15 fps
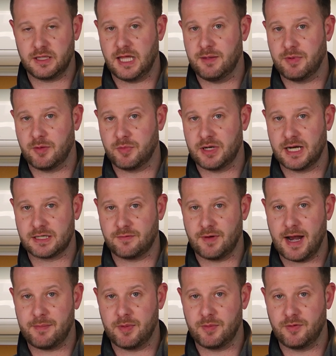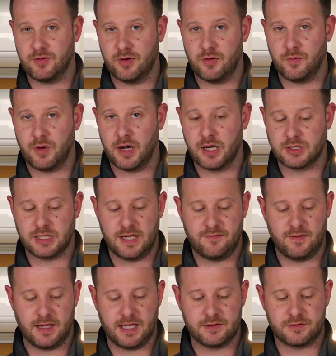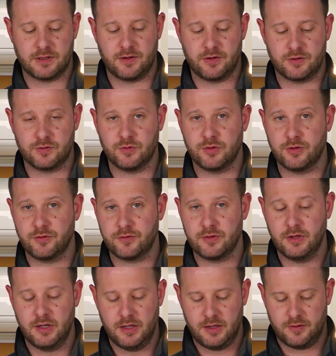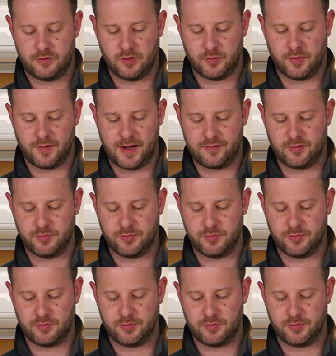to keep in a protective wrapping because you don't want it chafing against your other tools. So it provides